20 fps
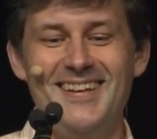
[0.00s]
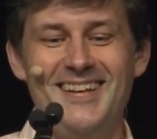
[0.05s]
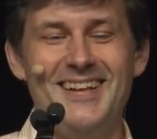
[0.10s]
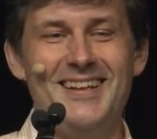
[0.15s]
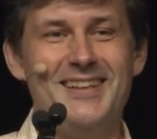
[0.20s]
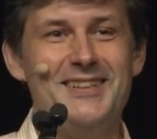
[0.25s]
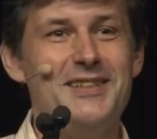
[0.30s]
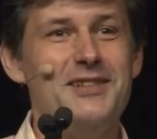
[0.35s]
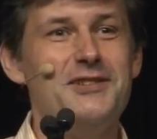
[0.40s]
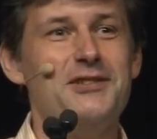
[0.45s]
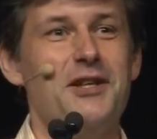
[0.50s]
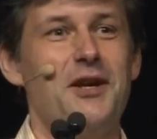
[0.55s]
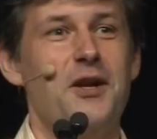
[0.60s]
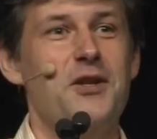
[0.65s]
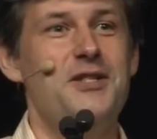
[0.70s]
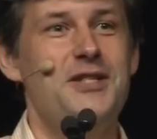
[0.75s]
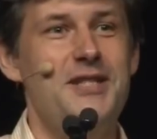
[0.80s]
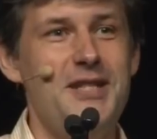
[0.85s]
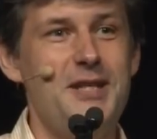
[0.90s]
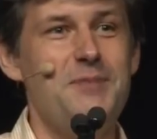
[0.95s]
like there's a
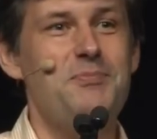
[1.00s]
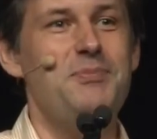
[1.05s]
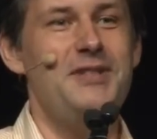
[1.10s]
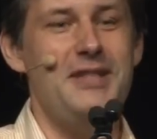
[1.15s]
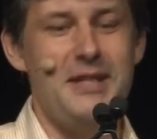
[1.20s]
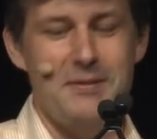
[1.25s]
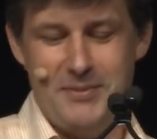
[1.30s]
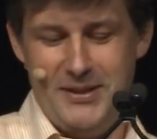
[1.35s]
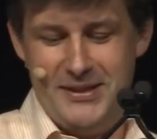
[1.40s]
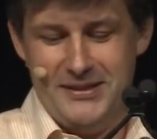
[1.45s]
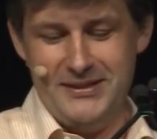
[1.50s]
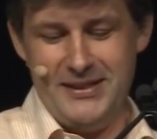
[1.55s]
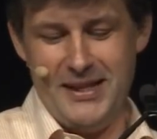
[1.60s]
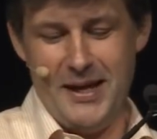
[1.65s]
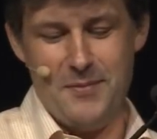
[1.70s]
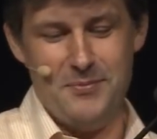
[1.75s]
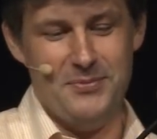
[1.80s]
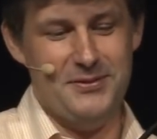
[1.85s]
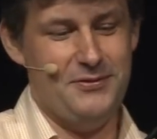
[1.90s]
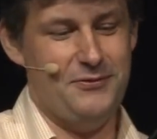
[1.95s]
deep, deep
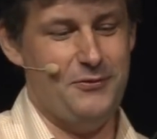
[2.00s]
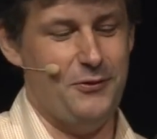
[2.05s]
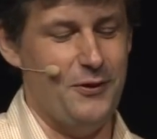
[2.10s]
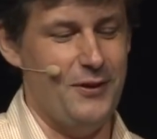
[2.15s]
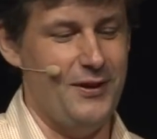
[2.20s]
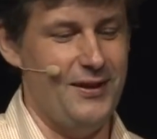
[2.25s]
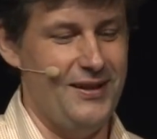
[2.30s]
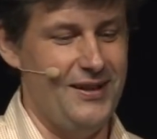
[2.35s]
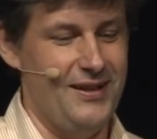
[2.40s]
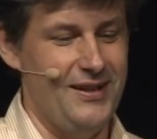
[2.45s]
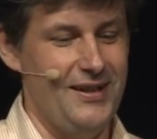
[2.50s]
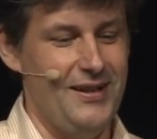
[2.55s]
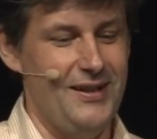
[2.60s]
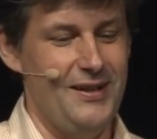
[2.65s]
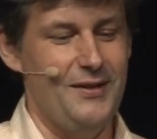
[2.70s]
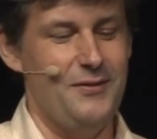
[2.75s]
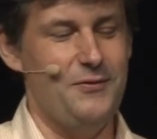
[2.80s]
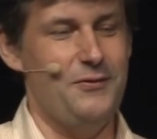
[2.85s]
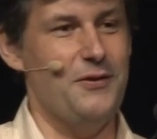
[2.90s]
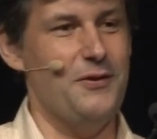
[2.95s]
contempt for
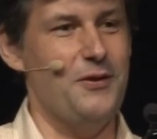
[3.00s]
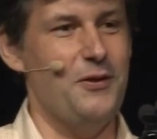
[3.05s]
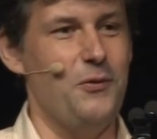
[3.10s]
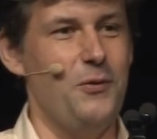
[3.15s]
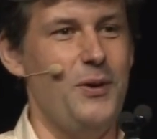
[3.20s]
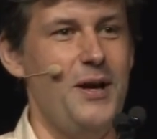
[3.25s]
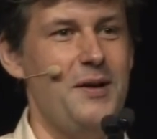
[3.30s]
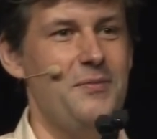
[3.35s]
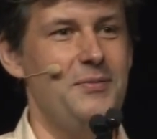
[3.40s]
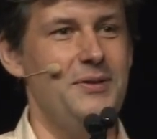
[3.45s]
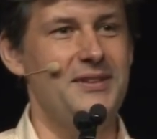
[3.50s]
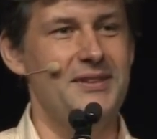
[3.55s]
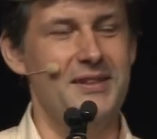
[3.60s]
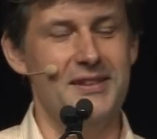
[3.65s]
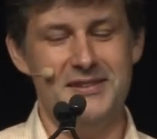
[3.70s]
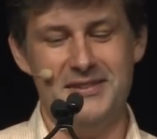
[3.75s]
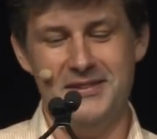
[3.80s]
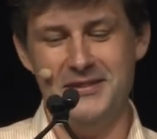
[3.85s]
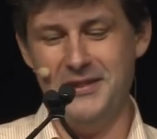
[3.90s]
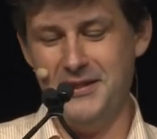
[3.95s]
for the web in
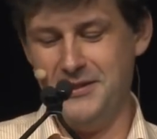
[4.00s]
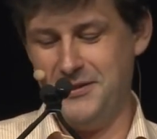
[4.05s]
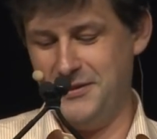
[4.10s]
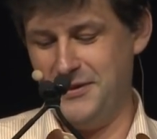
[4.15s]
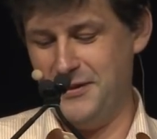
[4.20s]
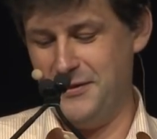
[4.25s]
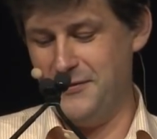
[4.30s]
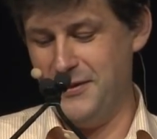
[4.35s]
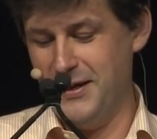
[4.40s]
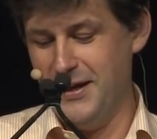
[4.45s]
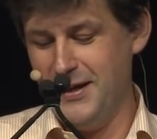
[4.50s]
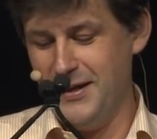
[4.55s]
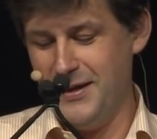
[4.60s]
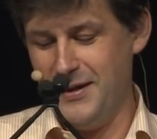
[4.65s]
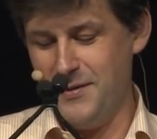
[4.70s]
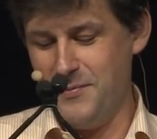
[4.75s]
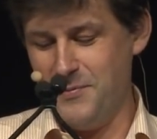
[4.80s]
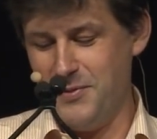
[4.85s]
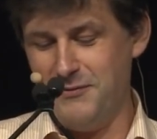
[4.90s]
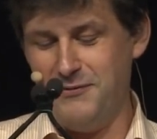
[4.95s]
this initiative.
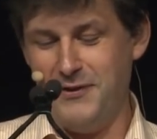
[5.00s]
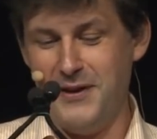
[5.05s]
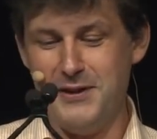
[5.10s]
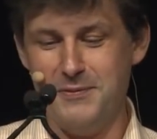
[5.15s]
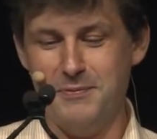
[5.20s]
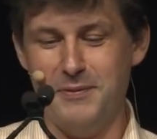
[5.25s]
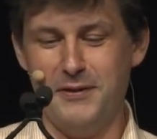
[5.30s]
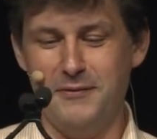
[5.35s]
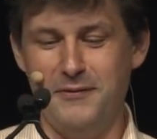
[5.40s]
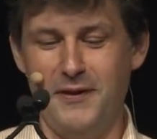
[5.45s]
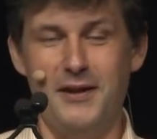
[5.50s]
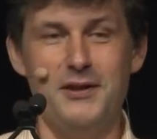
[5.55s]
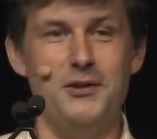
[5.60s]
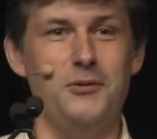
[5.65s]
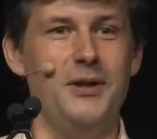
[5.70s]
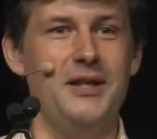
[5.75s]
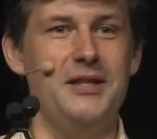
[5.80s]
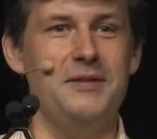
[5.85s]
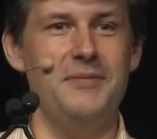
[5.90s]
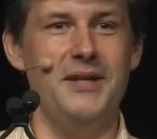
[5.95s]
Uh, but Facebook found a
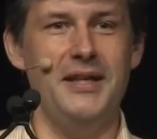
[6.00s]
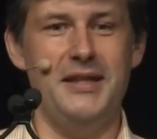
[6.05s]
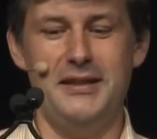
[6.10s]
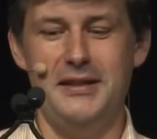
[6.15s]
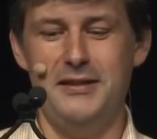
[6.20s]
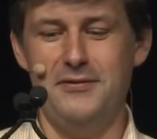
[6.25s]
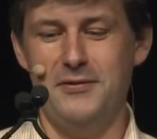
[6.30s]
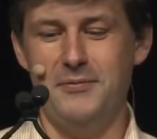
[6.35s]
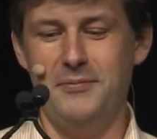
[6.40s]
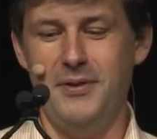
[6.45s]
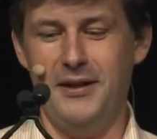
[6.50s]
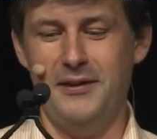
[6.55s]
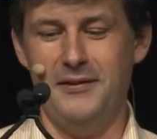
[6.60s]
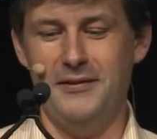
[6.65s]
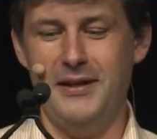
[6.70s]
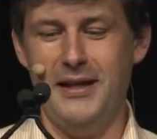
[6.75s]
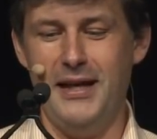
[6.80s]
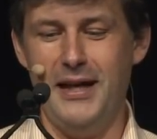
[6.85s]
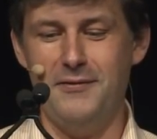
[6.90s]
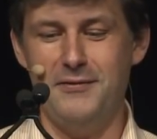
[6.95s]
way to make it even better.
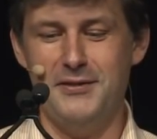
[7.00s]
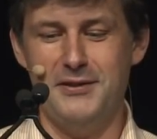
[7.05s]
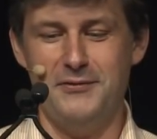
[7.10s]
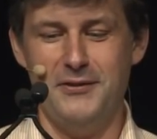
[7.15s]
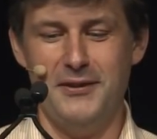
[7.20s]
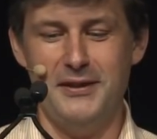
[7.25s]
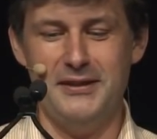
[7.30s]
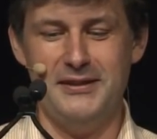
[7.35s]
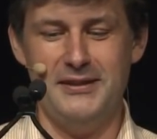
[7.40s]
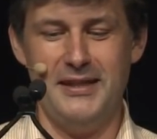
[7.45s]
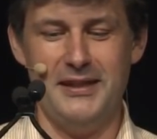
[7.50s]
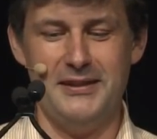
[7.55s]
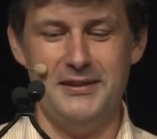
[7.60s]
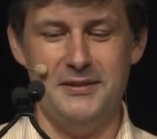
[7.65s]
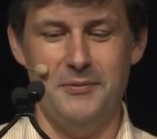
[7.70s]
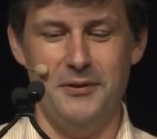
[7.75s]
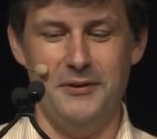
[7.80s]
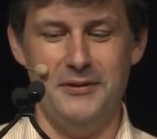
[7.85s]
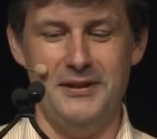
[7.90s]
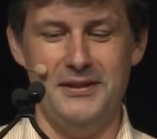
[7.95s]
They have this very
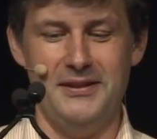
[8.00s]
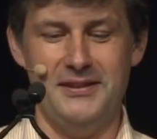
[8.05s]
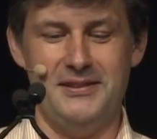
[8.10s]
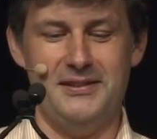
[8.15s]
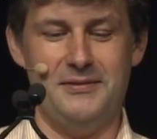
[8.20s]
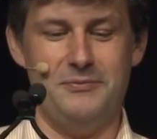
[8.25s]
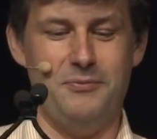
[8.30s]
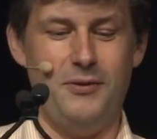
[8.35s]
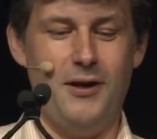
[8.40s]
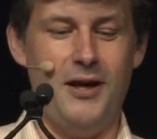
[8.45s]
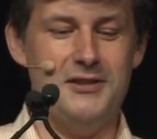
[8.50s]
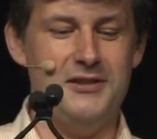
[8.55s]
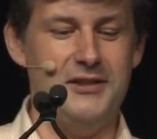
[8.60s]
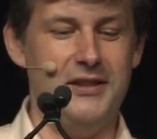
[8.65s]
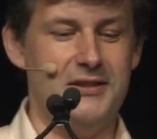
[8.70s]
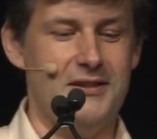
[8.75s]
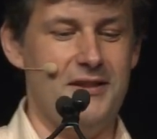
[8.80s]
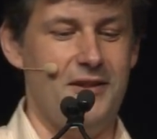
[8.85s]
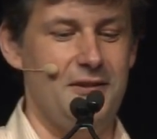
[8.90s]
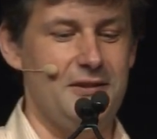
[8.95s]
sanctimonious
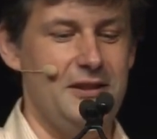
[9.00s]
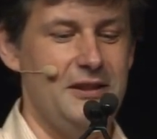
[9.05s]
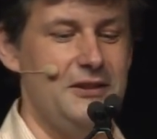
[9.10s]
project called